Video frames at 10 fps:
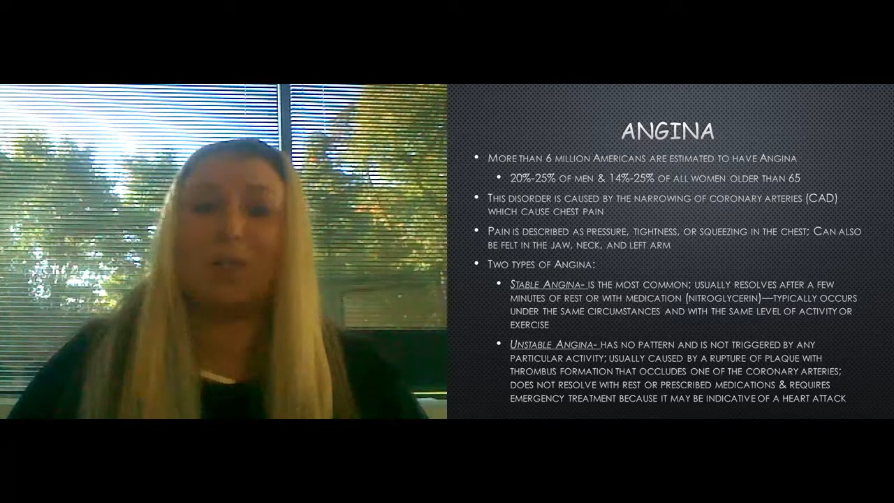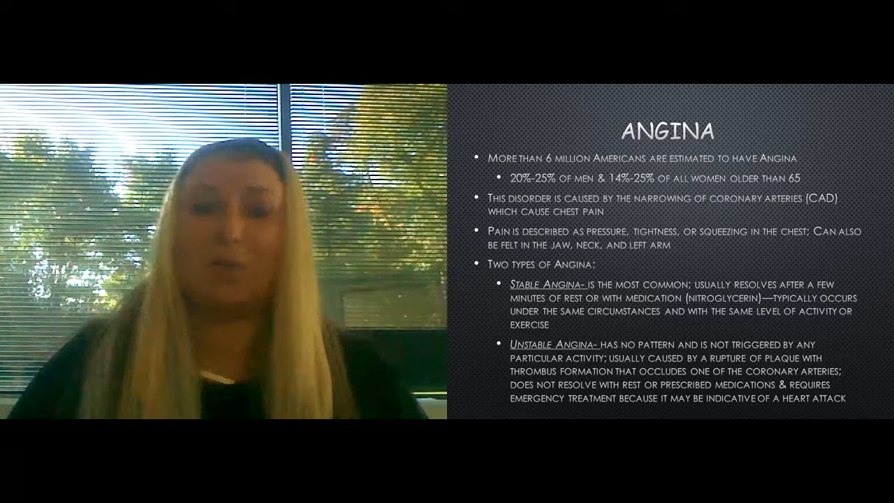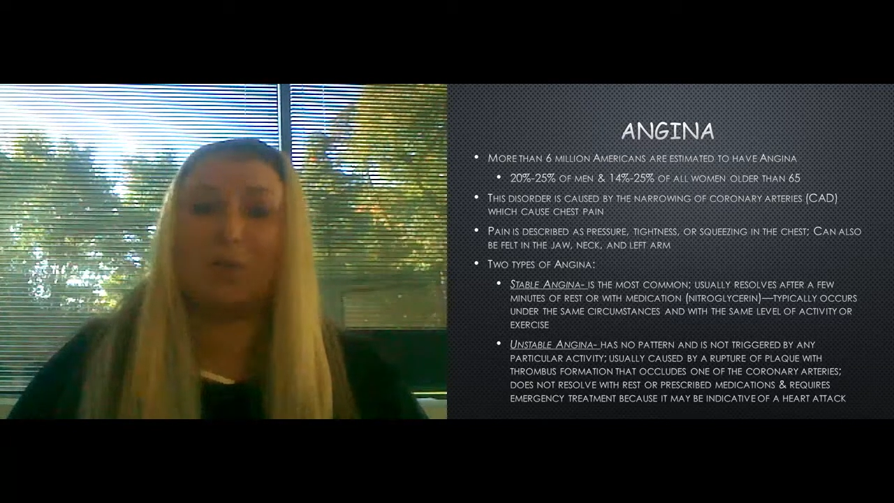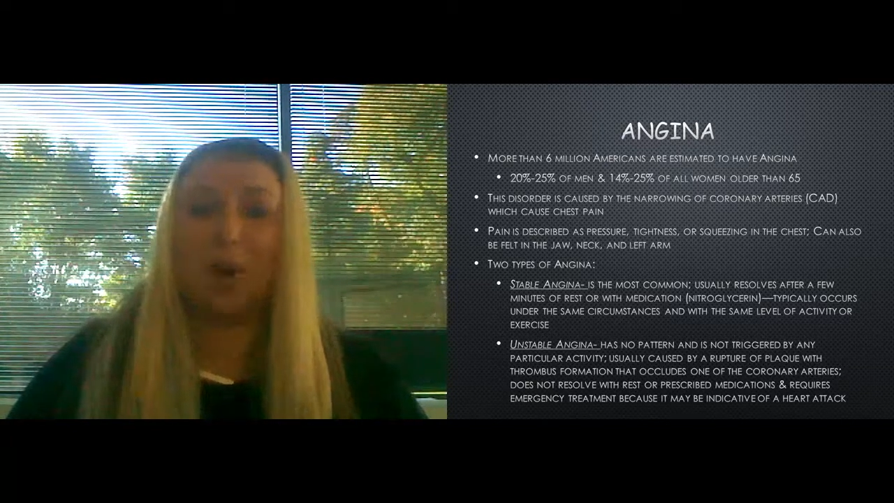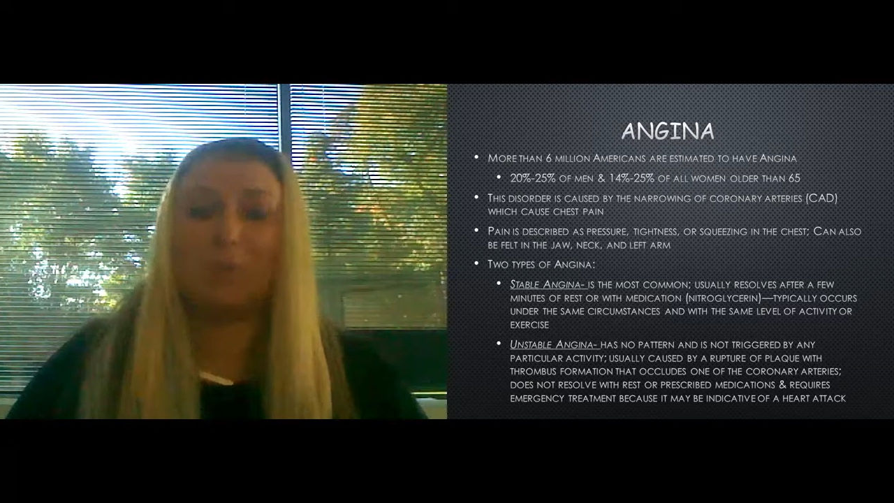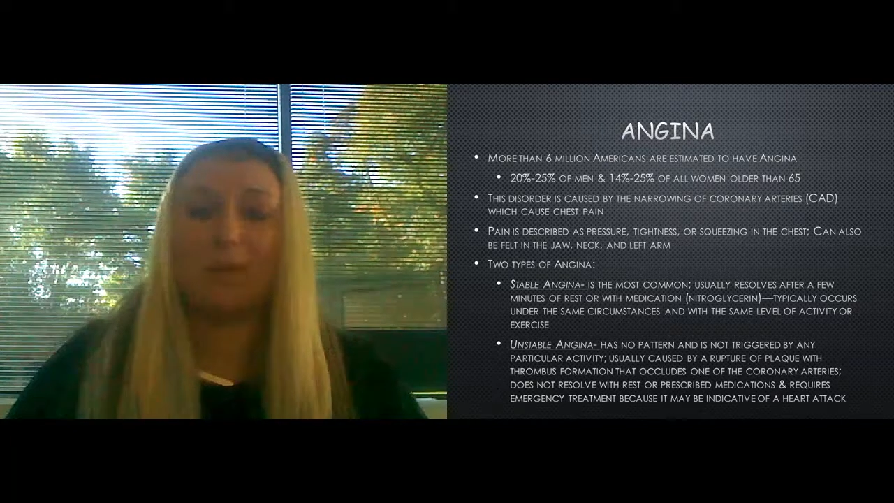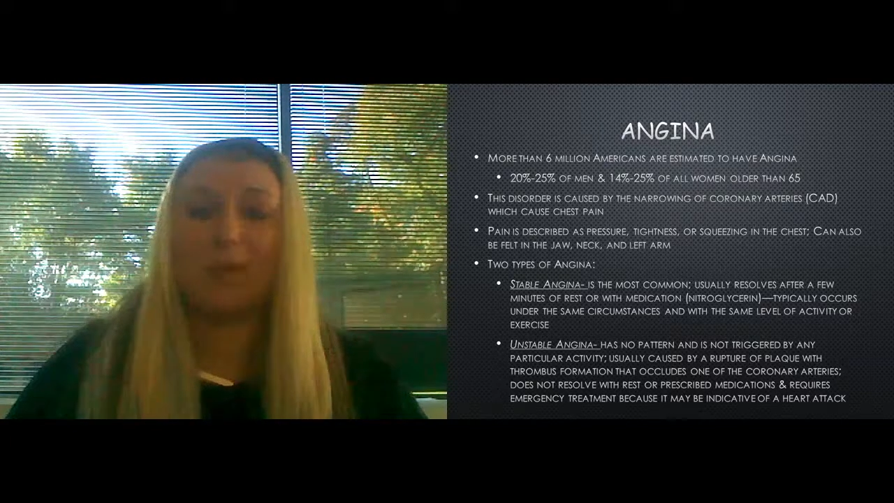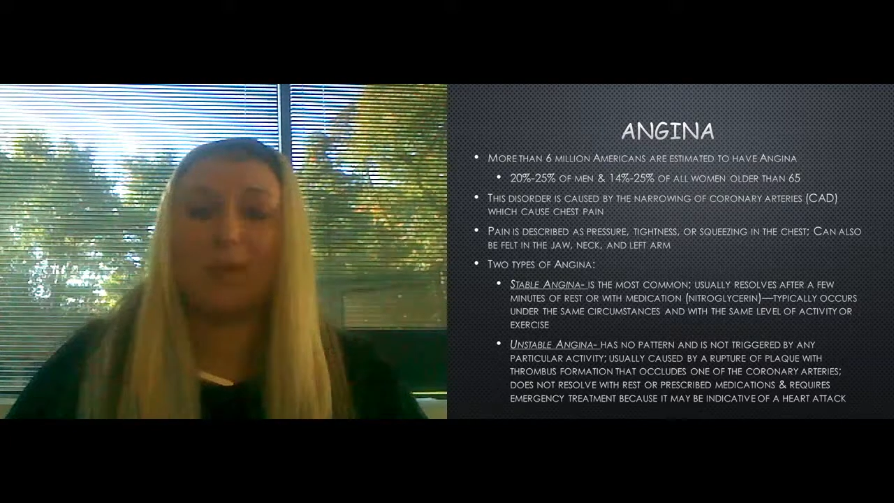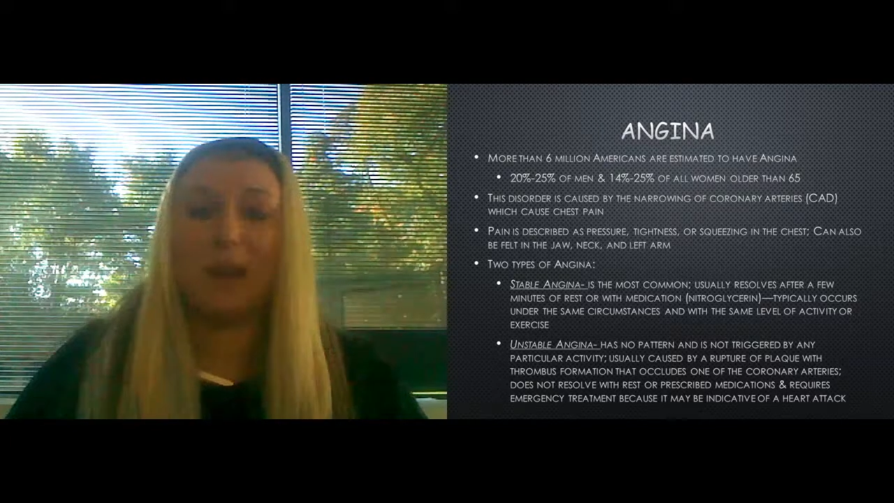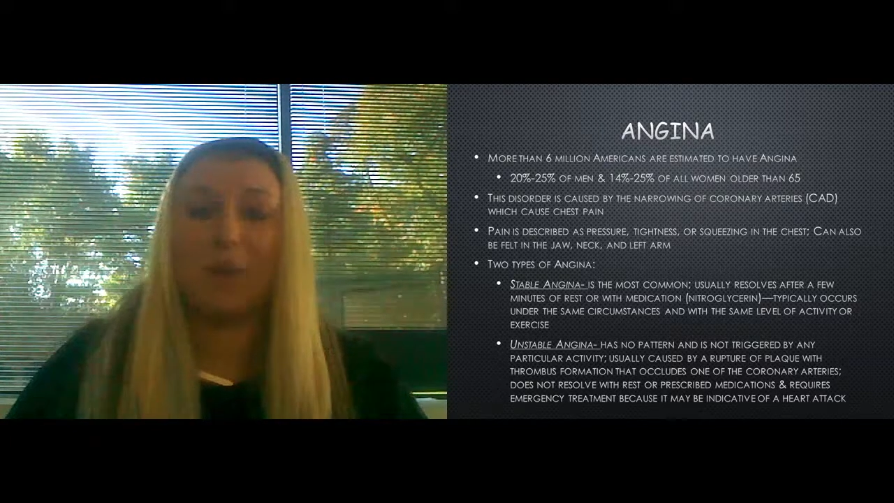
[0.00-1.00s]
is caused by the
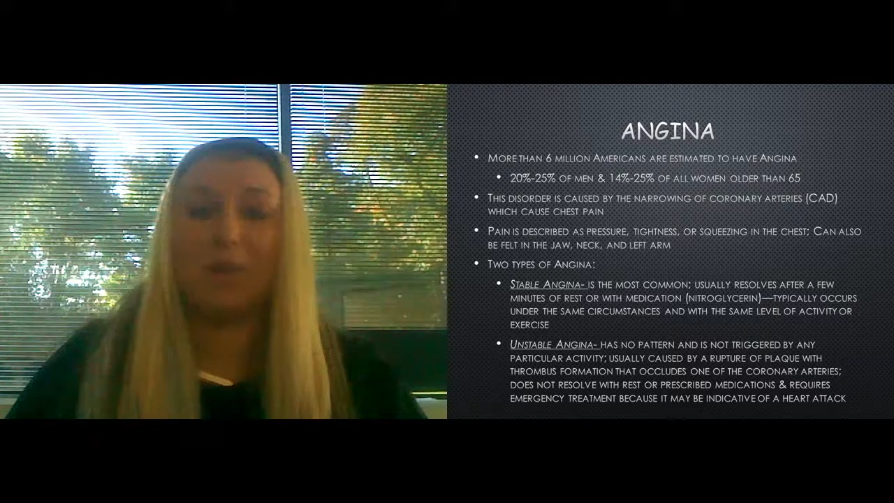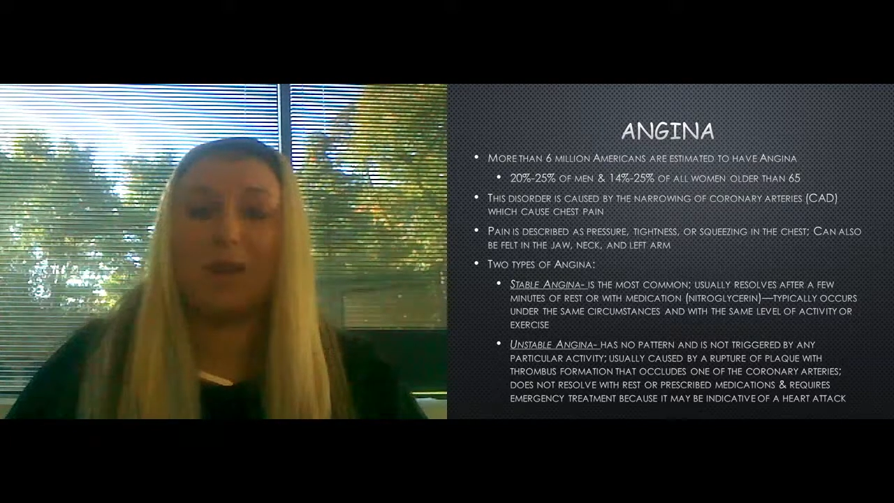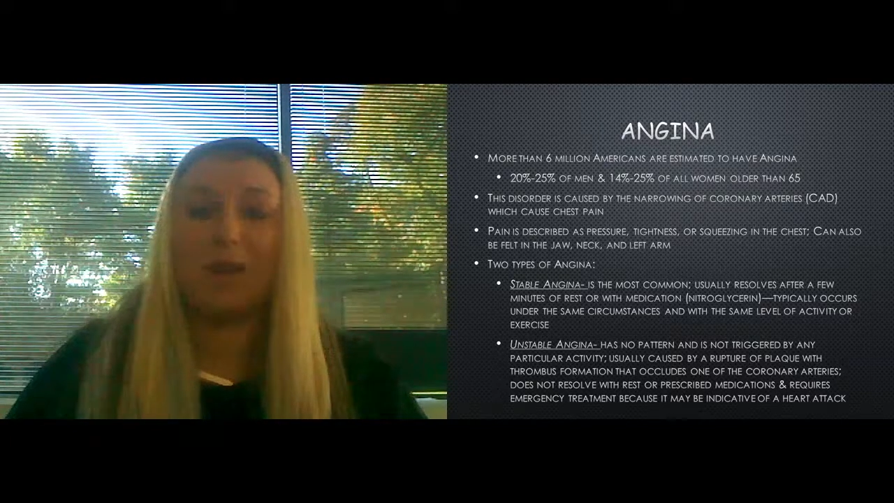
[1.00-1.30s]
narrowing